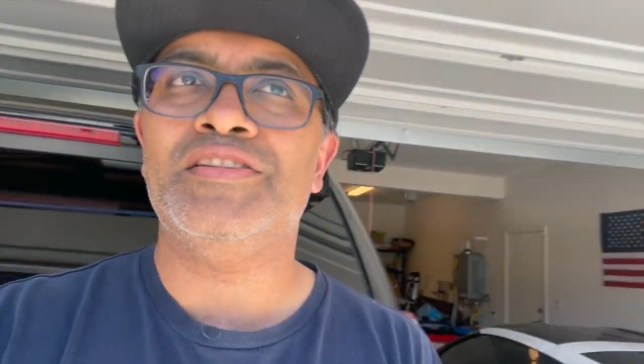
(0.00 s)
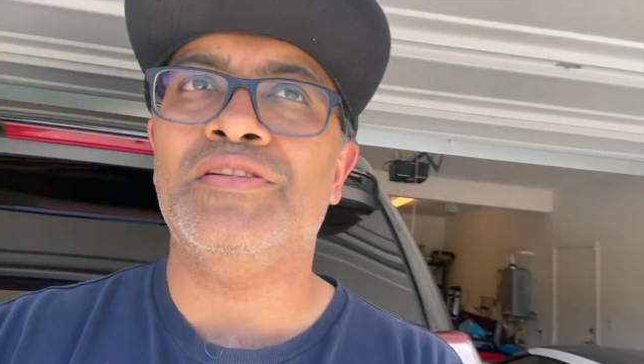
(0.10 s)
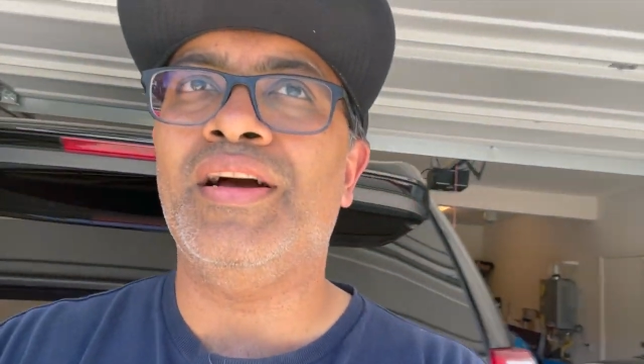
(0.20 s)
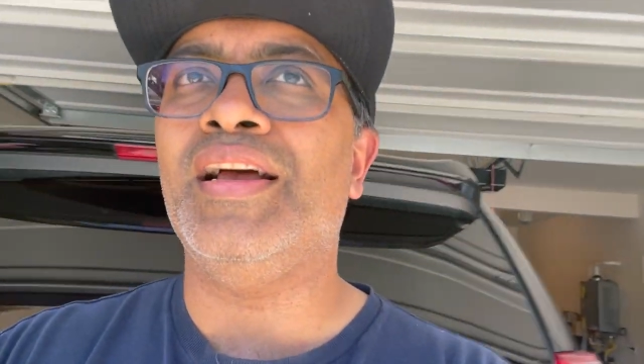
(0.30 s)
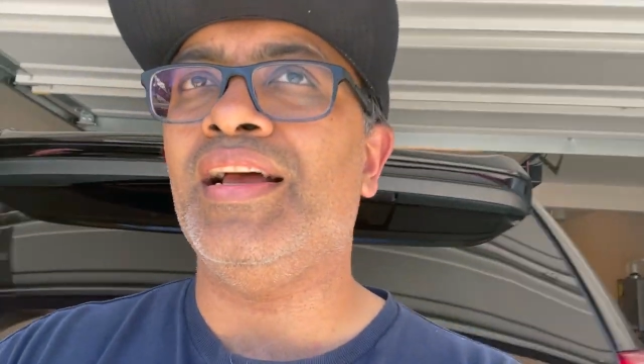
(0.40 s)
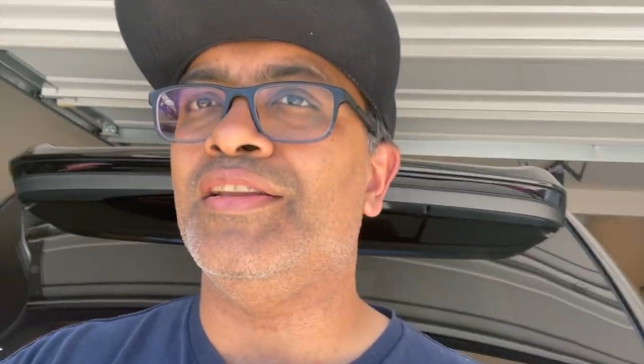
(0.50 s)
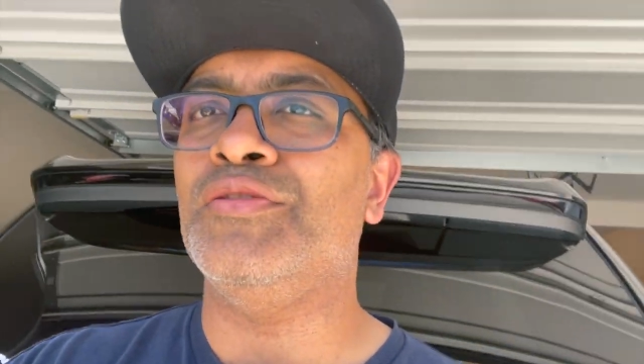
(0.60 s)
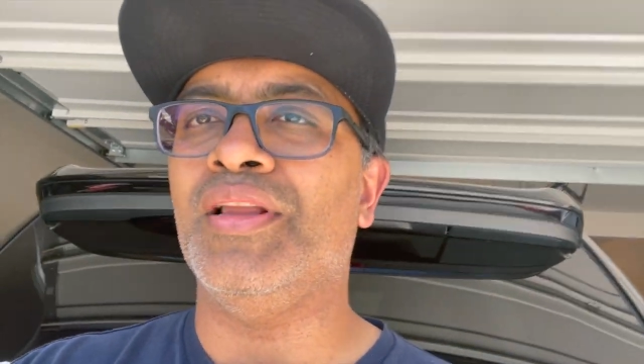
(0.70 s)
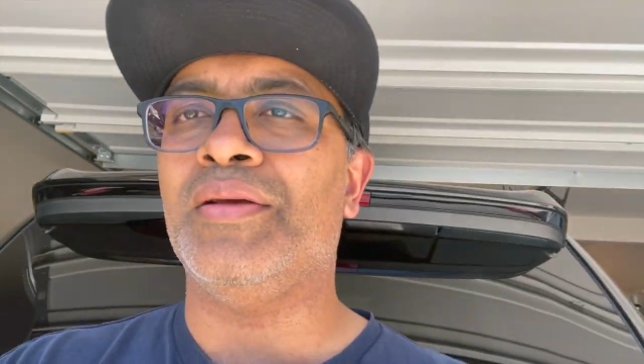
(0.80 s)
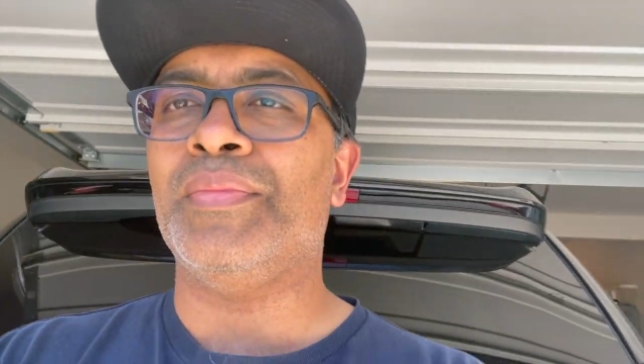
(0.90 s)
So I, I
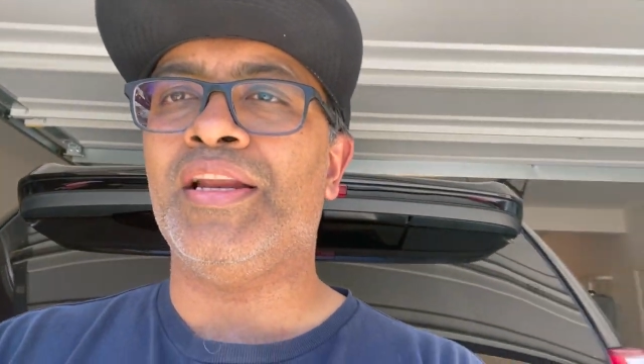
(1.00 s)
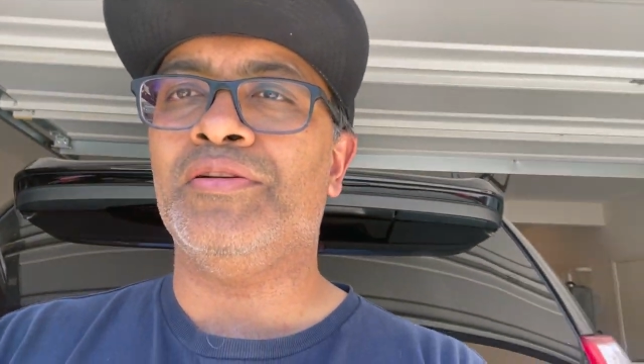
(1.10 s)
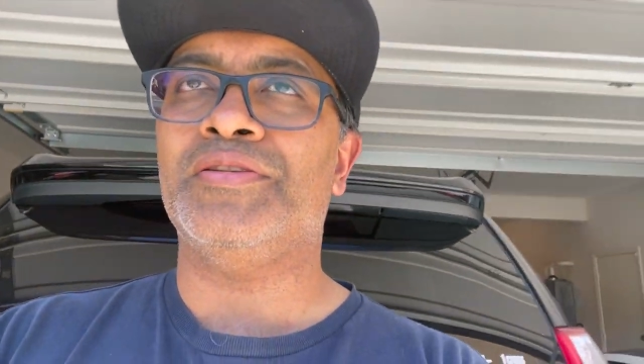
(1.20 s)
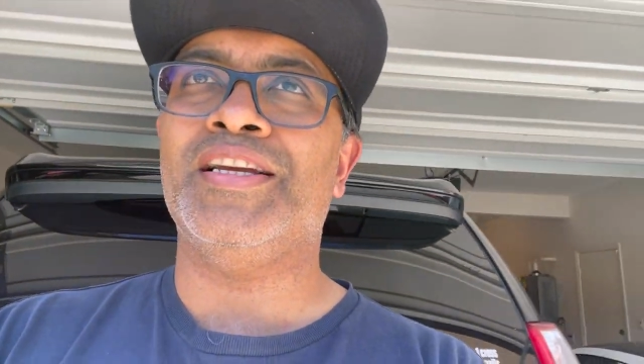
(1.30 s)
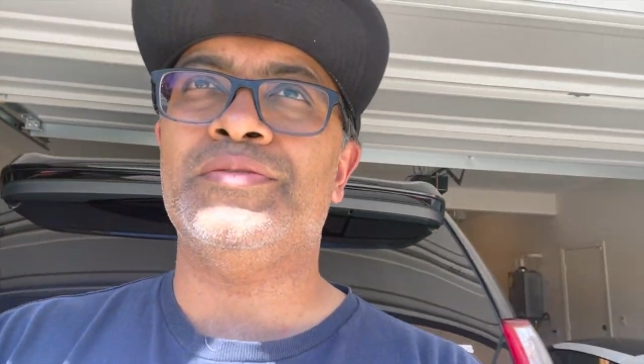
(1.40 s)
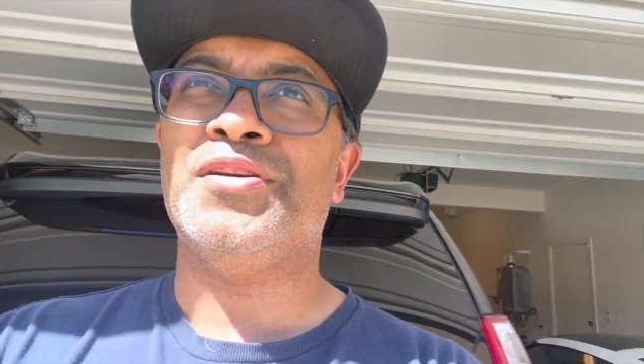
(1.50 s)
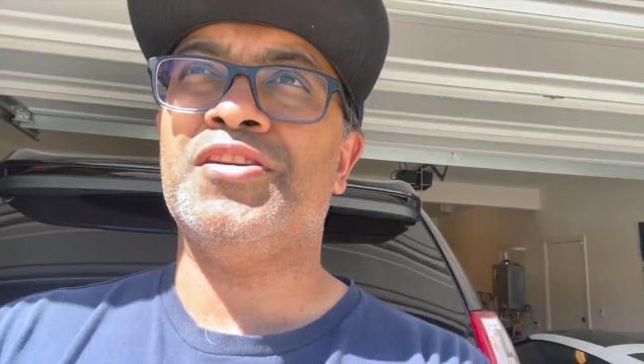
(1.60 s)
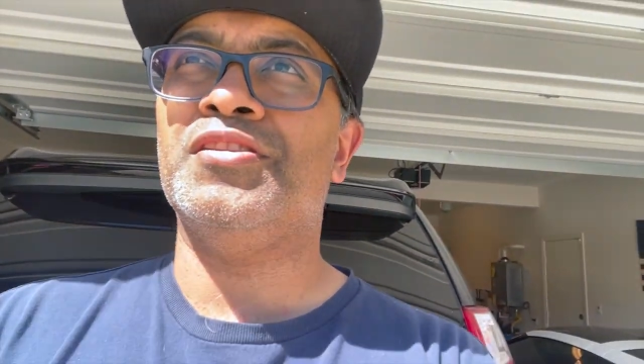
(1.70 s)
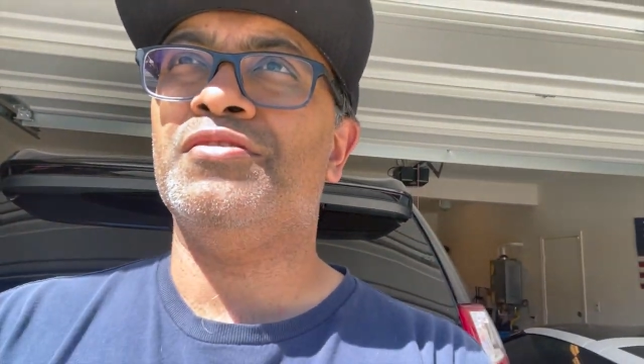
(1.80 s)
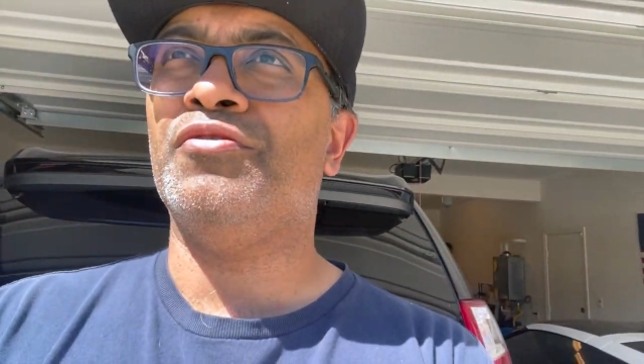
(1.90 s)
do like manual
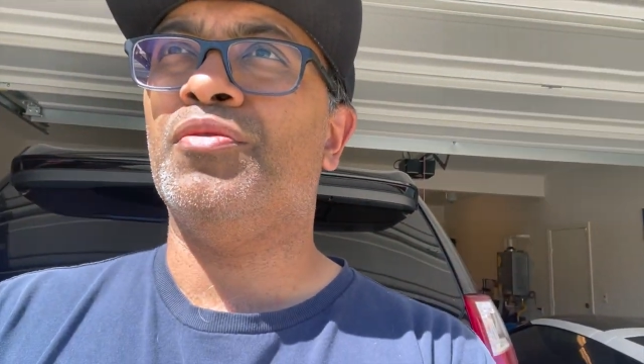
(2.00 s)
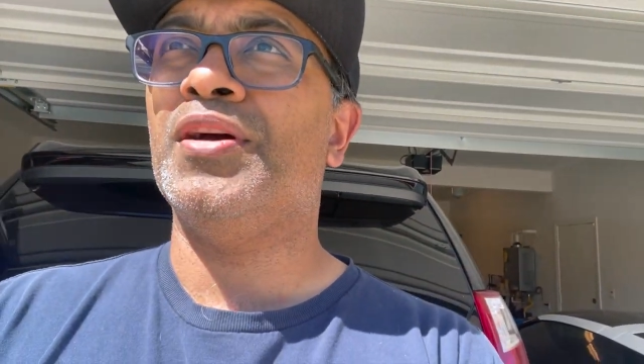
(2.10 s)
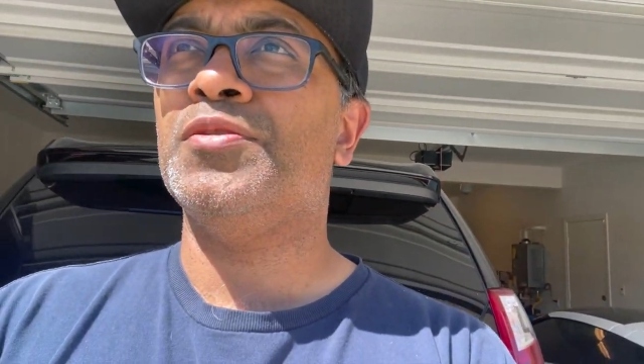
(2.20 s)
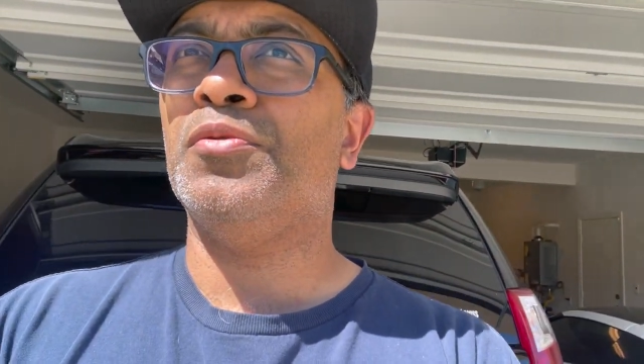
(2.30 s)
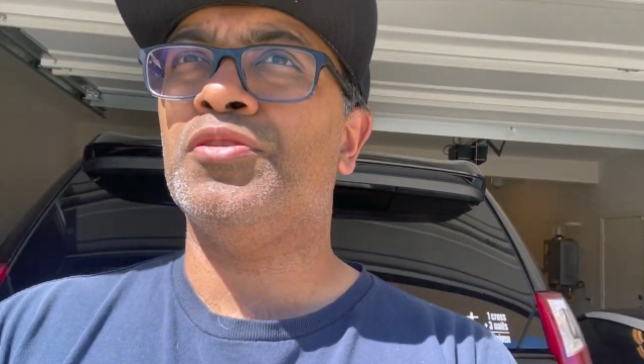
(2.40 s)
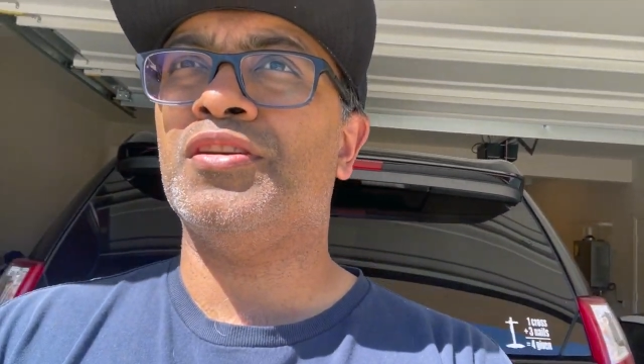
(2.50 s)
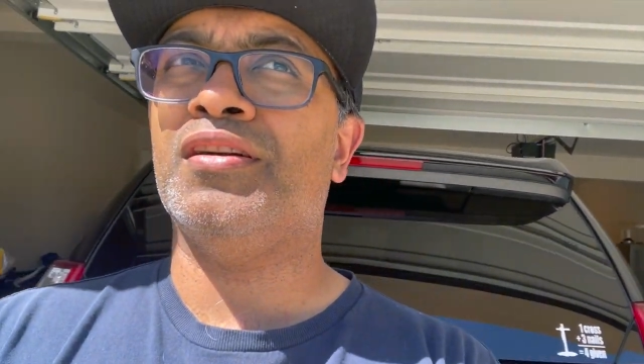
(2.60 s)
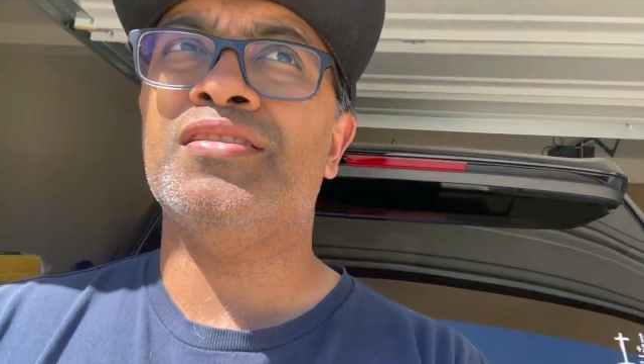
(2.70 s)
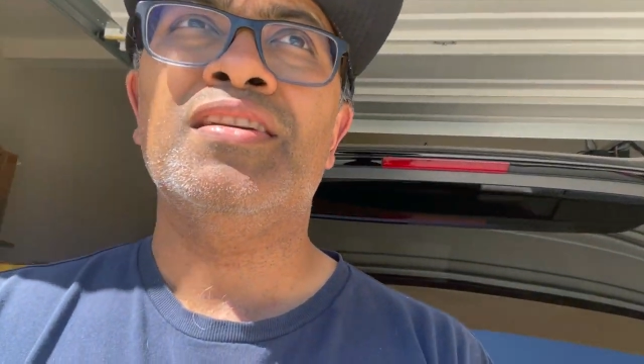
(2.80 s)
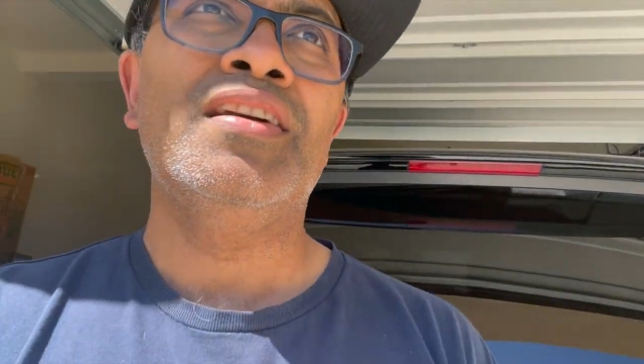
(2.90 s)
transmissions for my sports
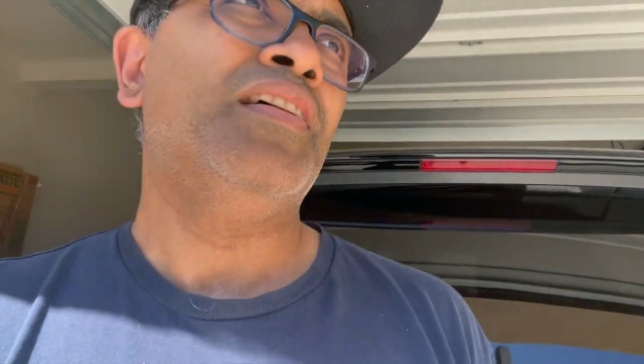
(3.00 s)
cars.